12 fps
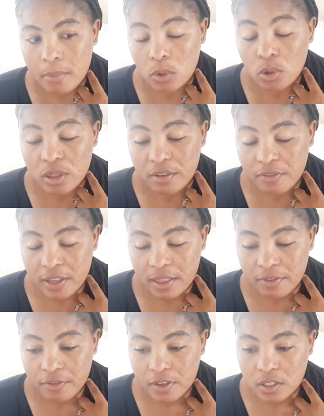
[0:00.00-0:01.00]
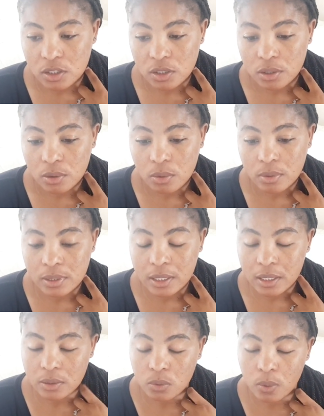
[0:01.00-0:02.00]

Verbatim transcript: no, the father first, Dad,